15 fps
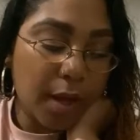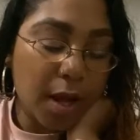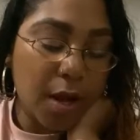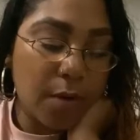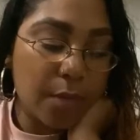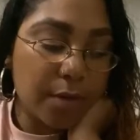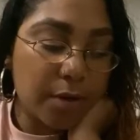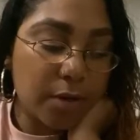I
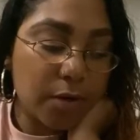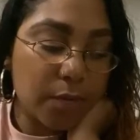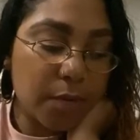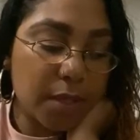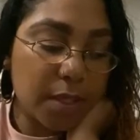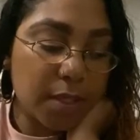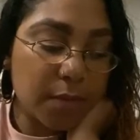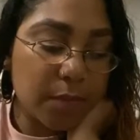want to know
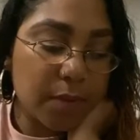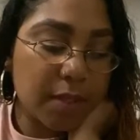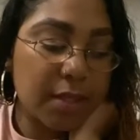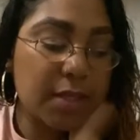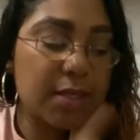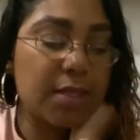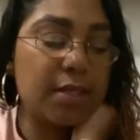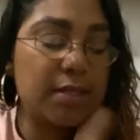what
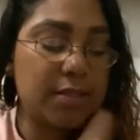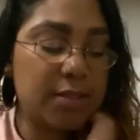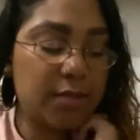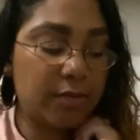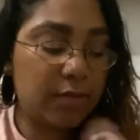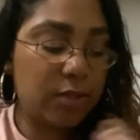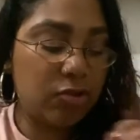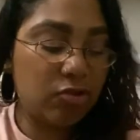it
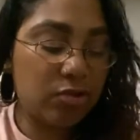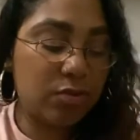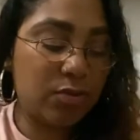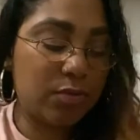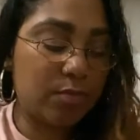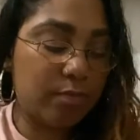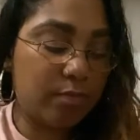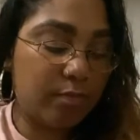is.
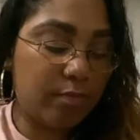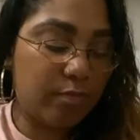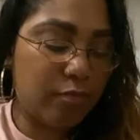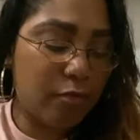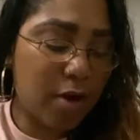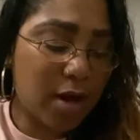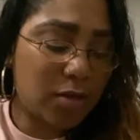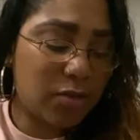
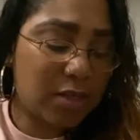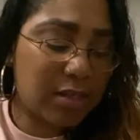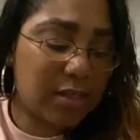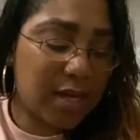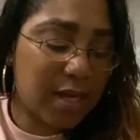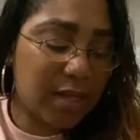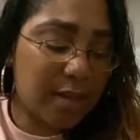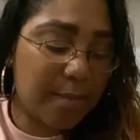Roderick
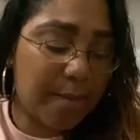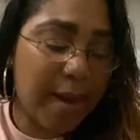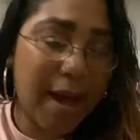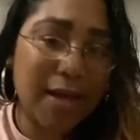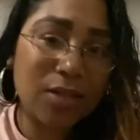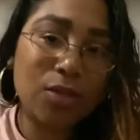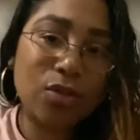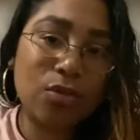said in the
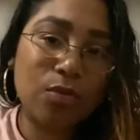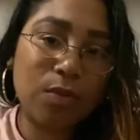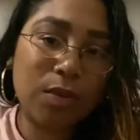past 2